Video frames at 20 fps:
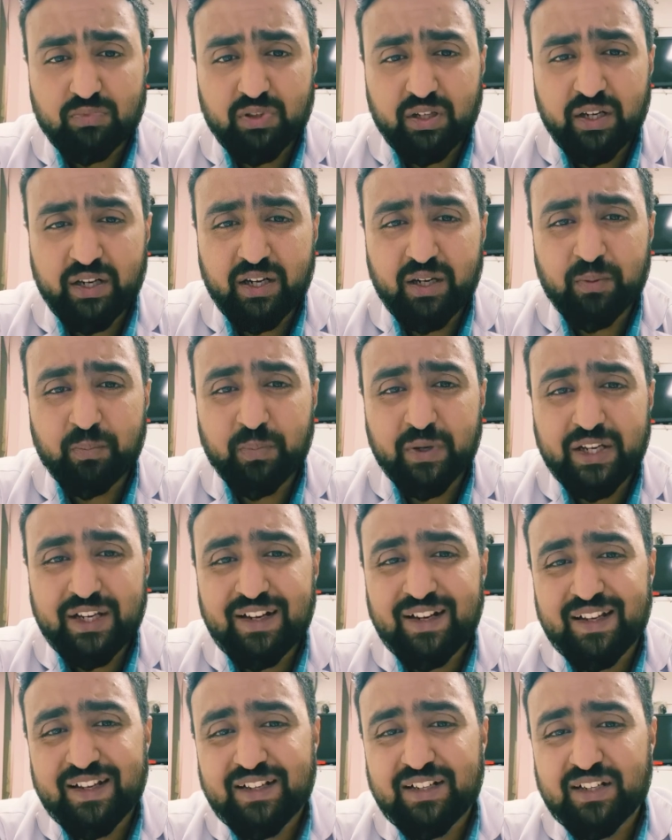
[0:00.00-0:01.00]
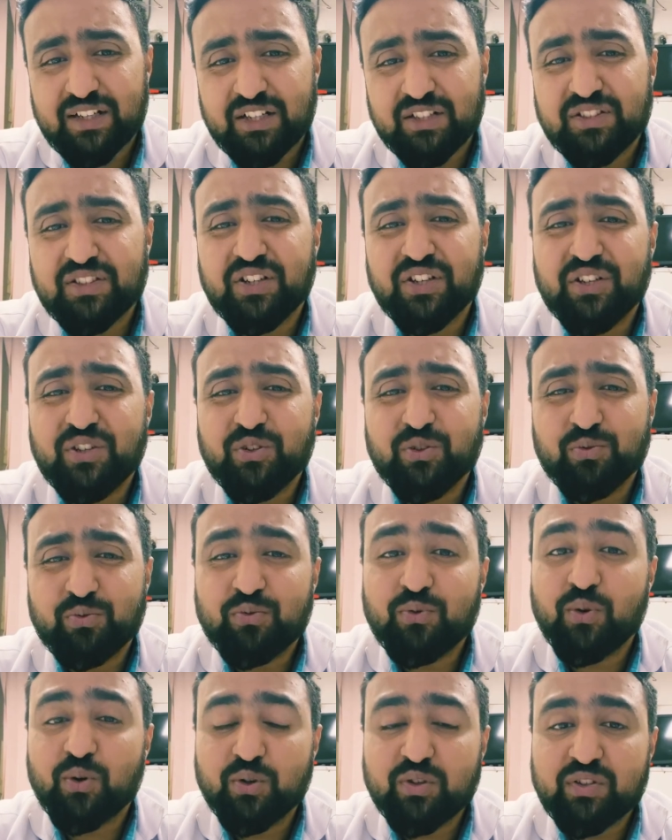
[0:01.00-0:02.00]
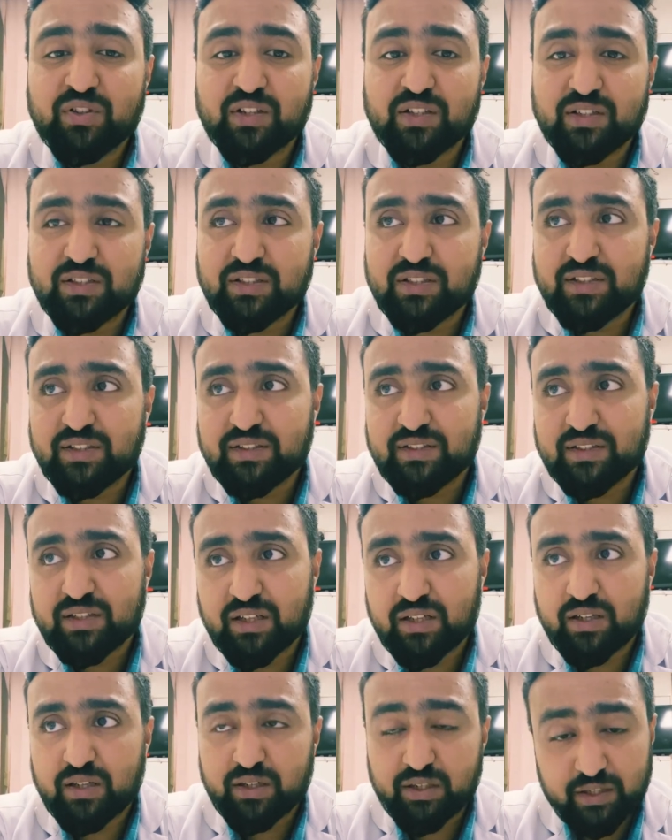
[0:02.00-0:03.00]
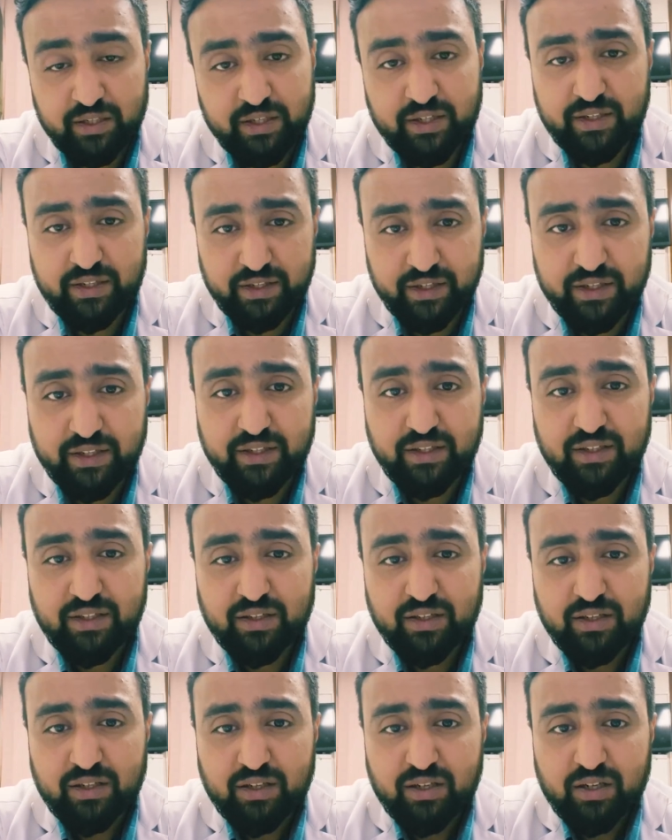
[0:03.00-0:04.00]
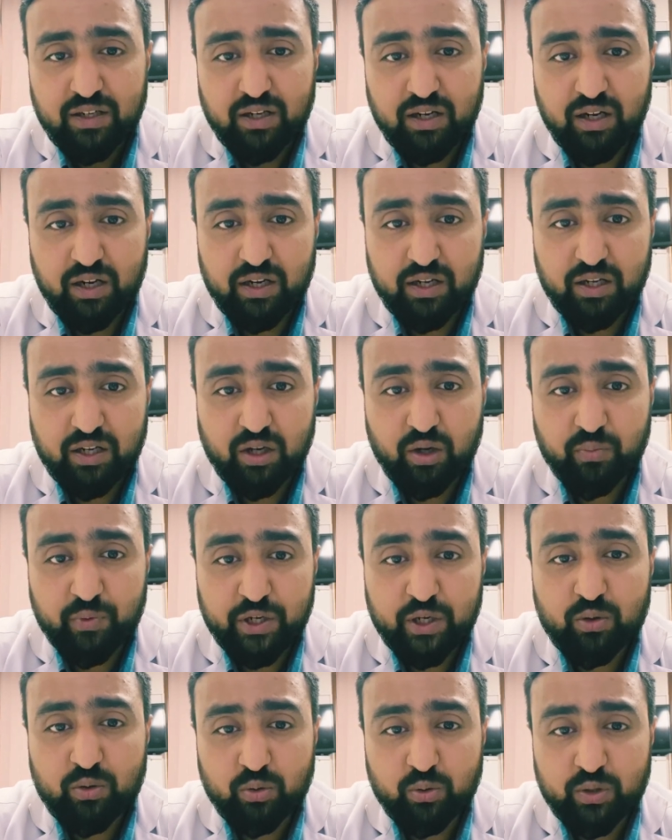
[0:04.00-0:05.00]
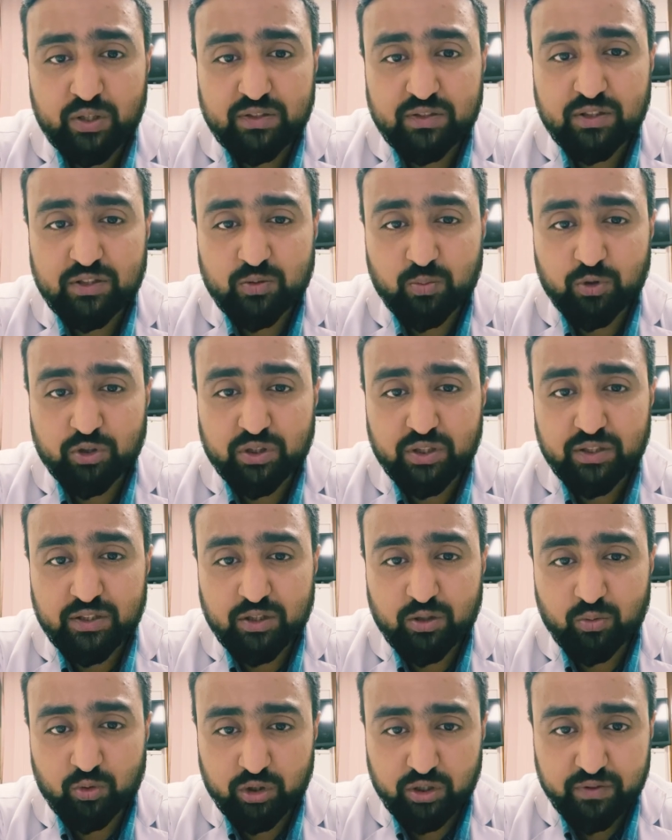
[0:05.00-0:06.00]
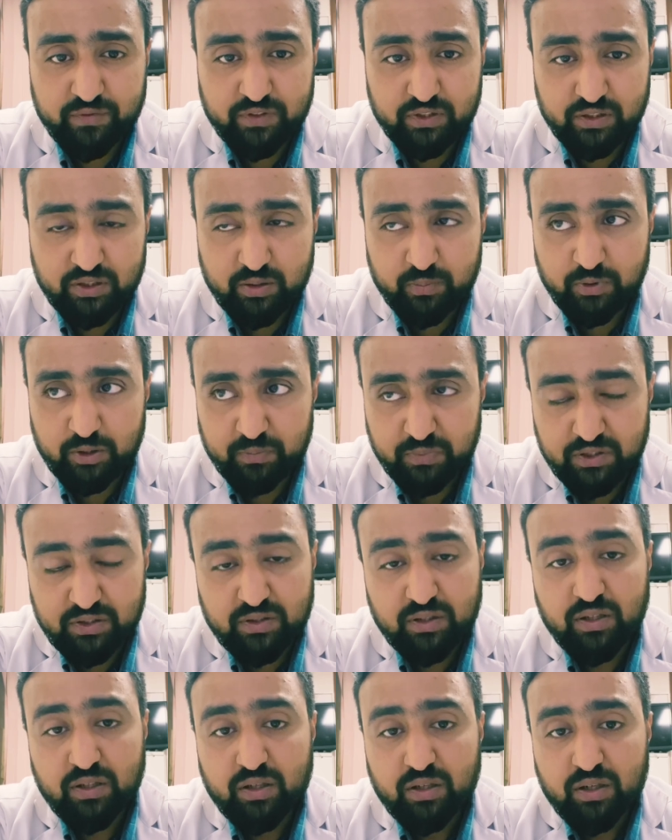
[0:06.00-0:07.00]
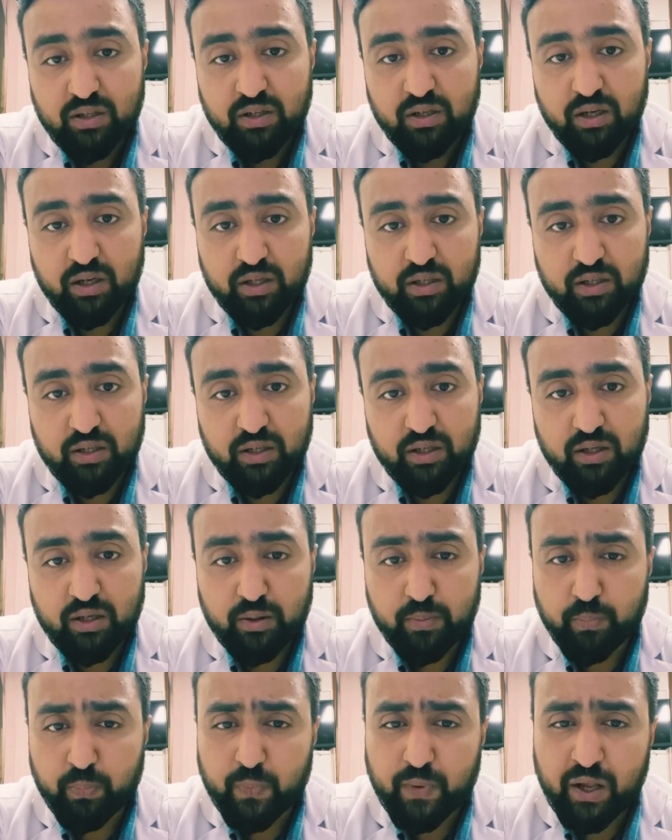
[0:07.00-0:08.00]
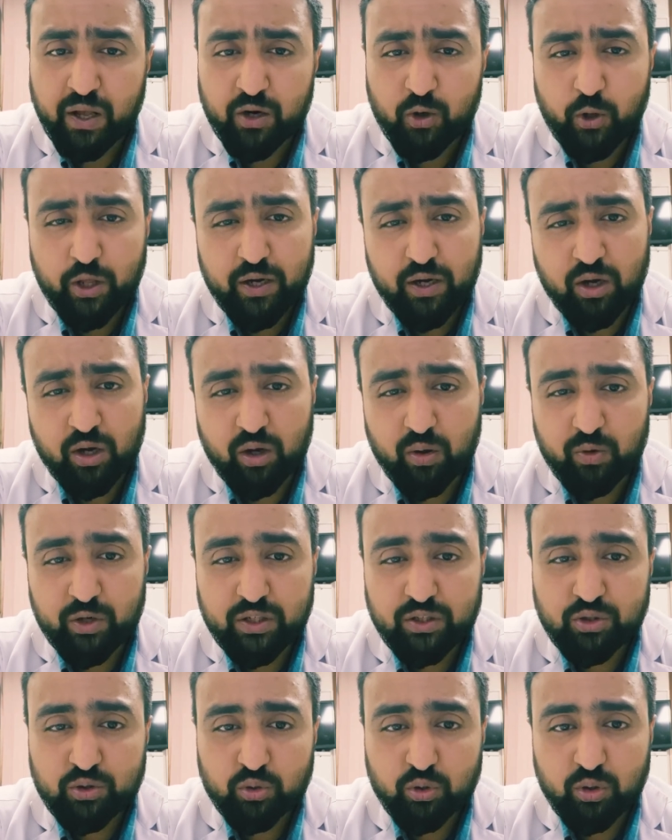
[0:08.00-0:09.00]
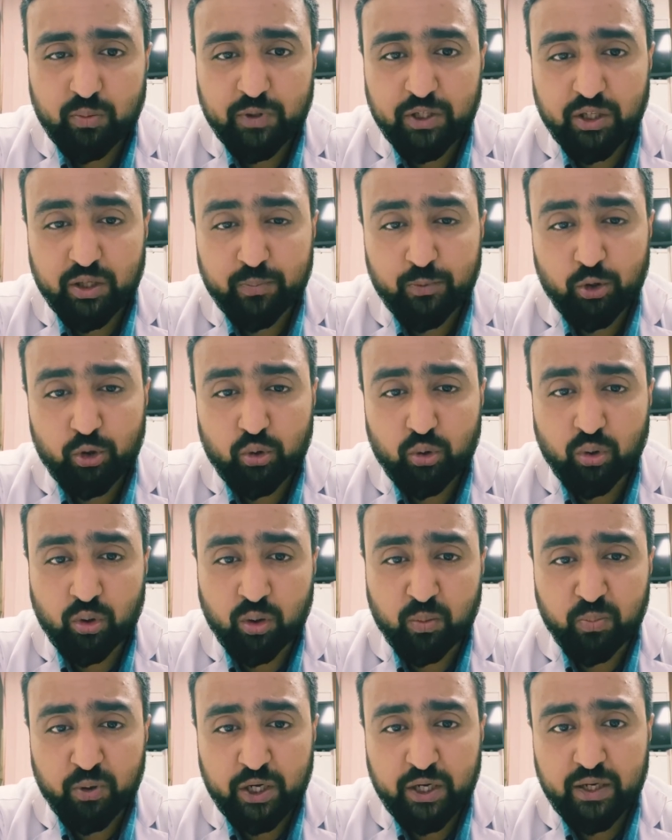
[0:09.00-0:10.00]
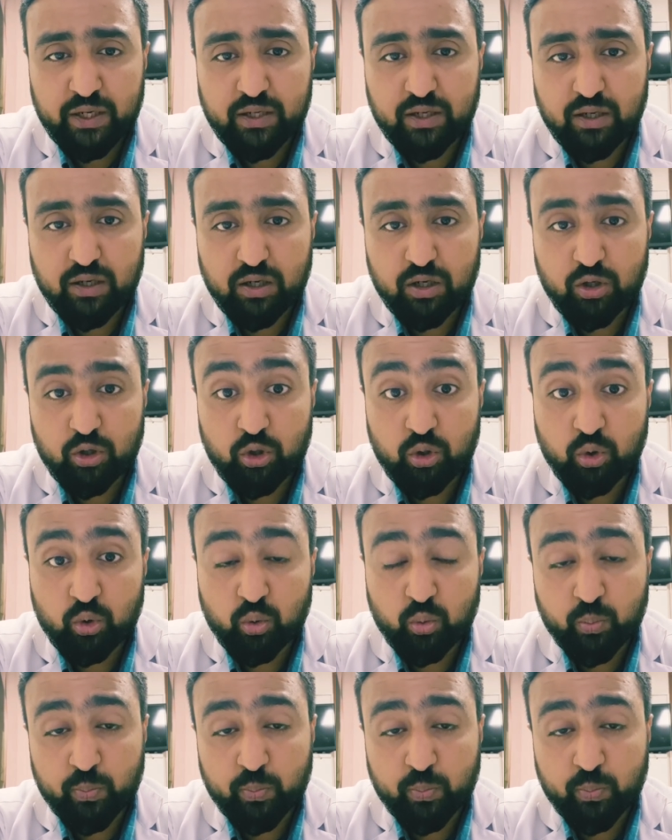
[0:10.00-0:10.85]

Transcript: it'd be like 3 to 4 surgeries in a day, and we have 2 residents posted in the OT for that purpose. And on an average, you will be able to operate 2